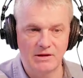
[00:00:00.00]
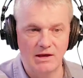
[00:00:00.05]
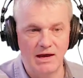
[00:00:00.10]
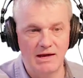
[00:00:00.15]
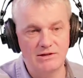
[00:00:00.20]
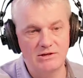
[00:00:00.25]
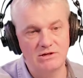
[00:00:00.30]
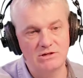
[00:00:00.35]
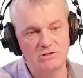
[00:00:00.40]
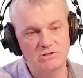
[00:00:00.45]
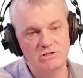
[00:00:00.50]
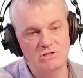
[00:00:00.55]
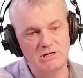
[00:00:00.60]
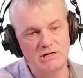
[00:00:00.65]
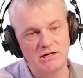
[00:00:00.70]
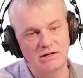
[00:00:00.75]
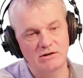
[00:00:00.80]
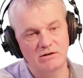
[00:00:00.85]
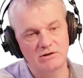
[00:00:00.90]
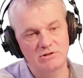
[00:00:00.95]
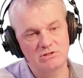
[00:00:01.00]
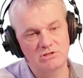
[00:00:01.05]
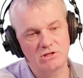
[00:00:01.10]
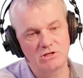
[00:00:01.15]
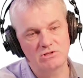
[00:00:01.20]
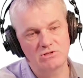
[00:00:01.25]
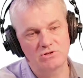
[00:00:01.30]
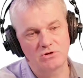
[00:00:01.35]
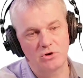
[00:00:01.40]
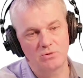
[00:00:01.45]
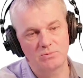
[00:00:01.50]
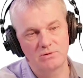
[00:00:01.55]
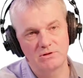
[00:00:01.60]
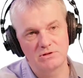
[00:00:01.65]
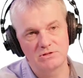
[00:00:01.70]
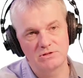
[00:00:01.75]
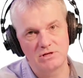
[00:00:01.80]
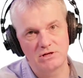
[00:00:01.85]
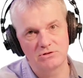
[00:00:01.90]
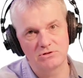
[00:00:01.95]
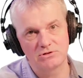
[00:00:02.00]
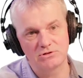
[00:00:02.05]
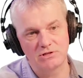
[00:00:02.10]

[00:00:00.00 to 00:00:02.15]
And you can see in our oscilloscope in the center